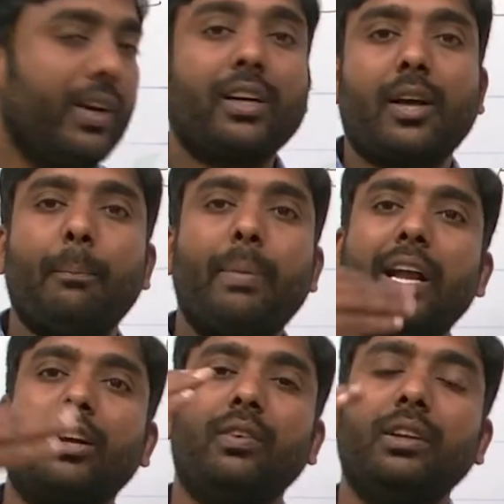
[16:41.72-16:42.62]
we are
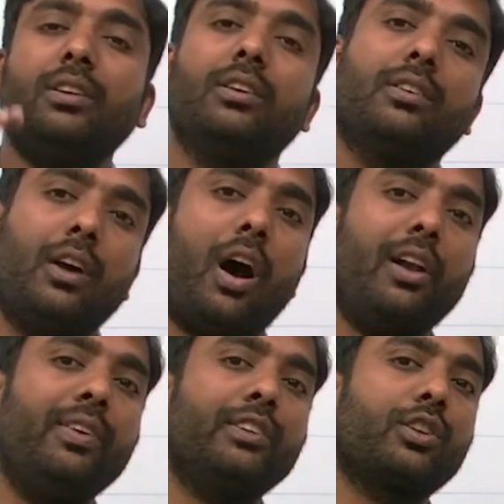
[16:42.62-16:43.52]
comparing with
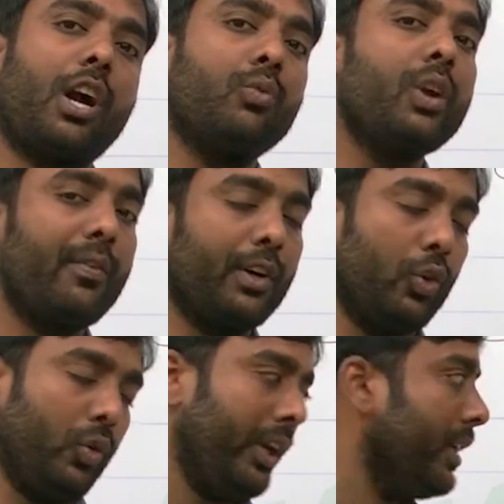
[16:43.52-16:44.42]
always ground level
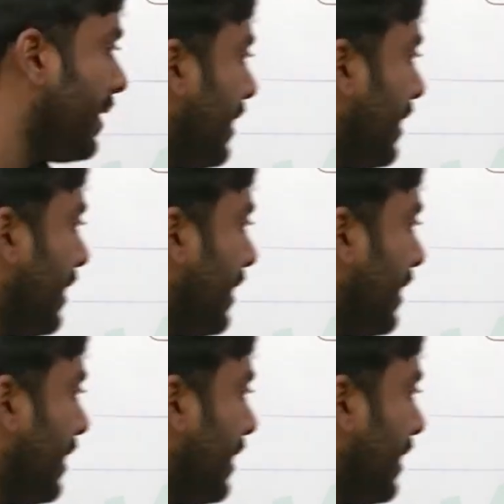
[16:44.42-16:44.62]
only.